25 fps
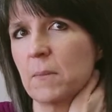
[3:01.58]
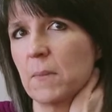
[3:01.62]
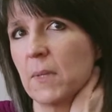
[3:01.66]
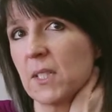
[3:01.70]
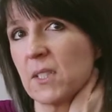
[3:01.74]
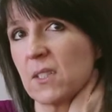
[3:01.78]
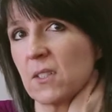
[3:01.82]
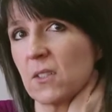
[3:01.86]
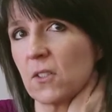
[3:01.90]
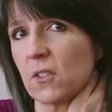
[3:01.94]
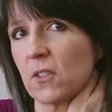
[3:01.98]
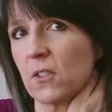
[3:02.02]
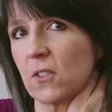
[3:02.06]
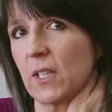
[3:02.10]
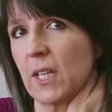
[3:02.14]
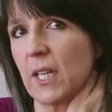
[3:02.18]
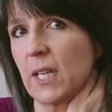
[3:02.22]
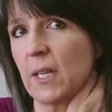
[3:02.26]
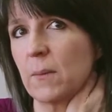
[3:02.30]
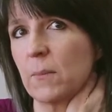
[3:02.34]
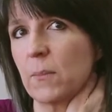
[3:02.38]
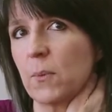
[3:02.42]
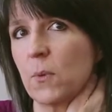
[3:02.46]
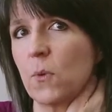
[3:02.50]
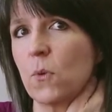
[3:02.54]
a muscle
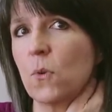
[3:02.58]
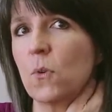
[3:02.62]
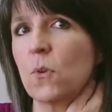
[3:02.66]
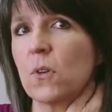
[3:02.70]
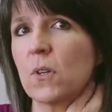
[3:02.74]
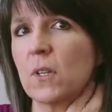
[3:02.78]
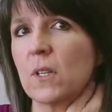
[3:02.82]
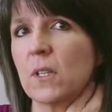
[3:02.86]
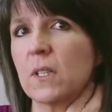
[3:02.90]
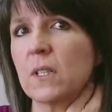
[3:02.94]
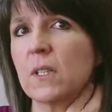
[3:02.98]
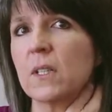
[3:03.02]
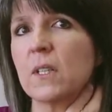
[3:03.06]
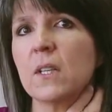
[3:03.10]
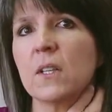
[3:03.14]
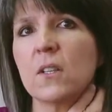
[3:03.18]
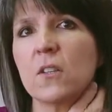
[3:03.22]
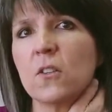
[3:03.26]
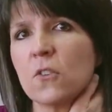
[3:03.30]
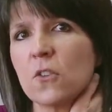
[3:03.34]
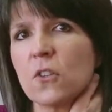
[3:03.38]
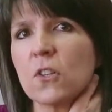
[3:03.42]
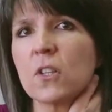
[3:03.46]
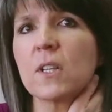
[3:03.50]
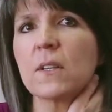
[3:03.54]
cramp, or
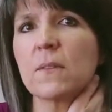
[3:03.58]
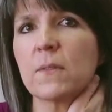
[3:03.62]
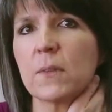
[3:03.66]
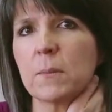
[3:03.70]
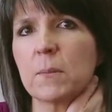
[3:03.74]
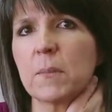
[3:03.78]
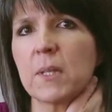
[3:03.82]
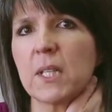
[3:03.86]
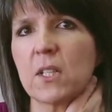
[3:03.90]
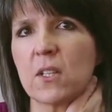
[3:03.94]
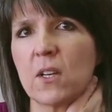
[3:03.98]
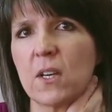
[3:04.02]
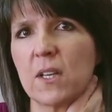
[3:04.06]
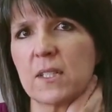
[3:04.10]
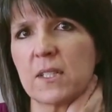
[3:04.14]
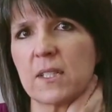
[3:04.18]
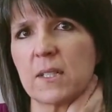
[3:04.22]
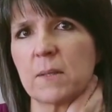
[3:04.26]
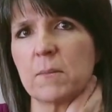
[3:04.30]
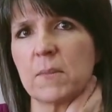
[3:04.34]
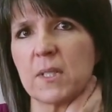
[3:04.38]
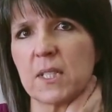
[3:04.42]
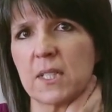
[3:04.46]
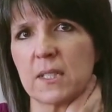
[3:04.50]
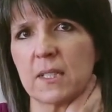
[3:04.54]
you could even be
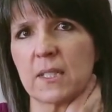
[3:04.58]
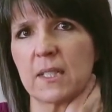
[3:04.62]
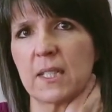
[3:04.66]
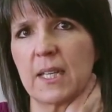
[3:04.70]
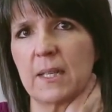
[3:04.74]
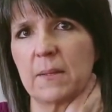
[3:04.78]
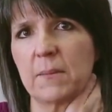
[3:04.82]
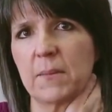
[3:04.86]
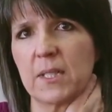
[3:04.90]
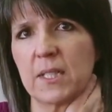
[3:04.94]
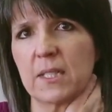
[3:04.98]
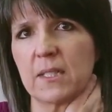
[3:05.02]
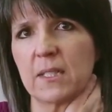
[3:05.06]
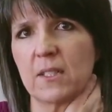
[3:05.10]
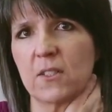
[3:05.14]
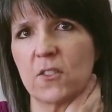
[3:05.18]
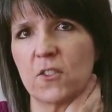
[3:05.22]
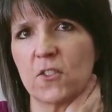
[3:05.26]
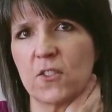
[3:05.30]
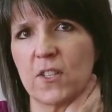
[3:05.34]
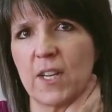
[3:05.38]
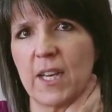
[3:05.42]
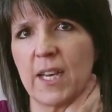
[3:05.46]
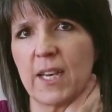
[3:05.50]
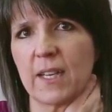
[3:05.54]
causing misalignments in
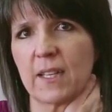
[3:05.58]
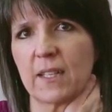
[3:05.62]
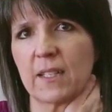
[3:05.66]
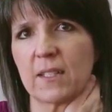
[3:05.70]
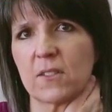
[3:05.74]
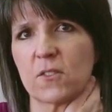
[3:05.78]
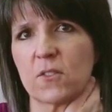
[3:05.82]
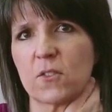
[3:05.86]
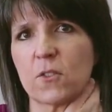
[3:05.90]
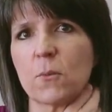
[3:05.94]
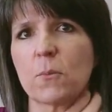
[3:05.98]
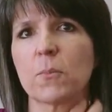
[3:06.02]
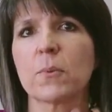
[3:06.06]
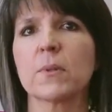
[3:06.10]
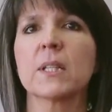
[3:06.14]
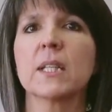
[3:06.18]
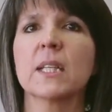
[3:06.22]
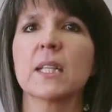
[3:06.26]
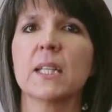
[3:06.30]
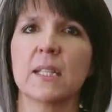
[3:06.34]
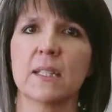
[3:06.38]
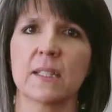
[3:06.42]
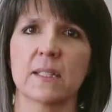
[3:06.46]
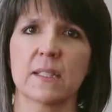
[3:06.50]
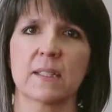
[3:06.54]
your neck. So
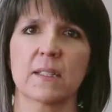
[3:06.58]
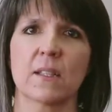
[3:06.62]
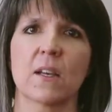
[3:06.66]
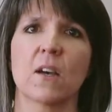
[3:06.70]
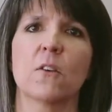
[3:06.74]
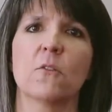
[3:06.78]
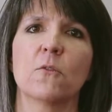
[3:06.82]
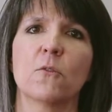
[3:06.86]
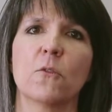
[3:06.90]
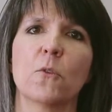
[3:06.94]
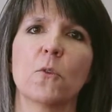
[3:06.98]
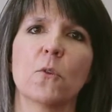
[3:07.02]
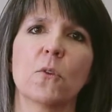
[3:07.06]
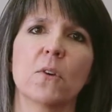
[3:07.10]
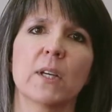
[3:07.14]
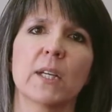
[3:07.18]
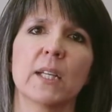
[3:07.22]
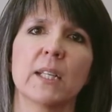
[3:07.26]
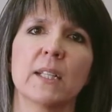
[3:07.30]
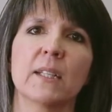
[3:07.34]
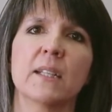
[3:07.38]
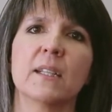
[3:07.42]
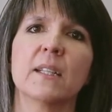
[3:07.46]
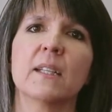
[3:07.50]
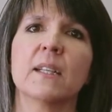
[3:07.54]
please
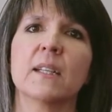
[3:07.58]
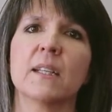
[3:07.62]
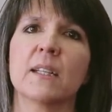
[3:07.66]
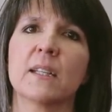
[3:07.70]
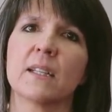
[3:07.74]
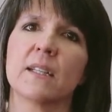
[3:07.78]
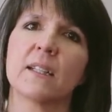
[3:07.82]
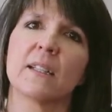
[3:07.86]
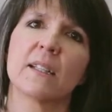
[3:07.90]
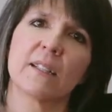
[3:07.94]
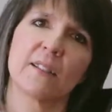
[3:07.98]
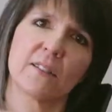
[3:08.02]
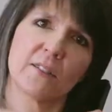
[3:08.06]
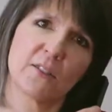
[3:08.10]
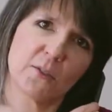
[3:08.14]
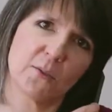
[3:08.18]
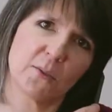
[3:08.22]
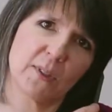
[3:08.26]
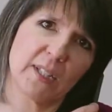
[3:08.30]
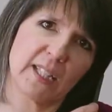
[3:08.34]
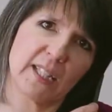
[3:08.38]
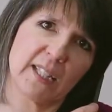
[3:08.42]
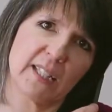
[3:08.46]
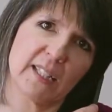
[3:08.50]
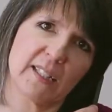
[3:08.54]
avoid
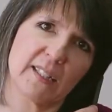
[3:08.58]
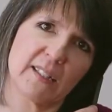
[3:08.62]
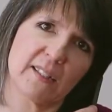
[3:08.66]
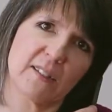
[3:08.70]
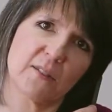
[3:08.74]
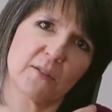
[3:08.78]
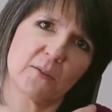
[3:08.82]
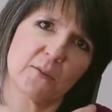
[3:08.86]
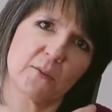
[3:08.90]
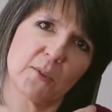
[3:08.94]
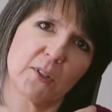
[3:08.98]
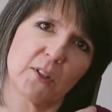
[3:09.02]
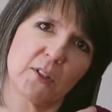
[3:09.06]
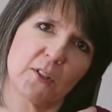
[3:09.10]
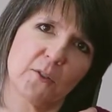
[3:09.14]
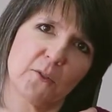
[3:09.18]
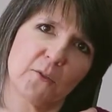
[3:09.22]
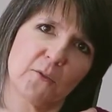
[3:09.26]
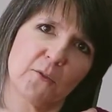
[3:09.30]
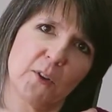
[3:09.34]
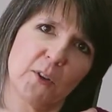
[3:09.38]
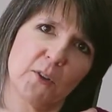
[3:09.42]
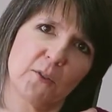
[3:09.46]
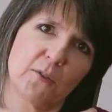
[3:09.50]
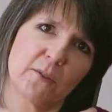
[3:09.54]
doing this with your
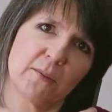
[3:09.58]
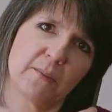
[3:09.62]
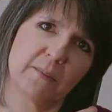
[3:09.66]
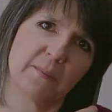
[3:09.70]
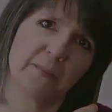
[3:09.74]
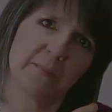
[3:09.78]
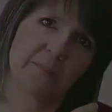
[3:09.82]
phone.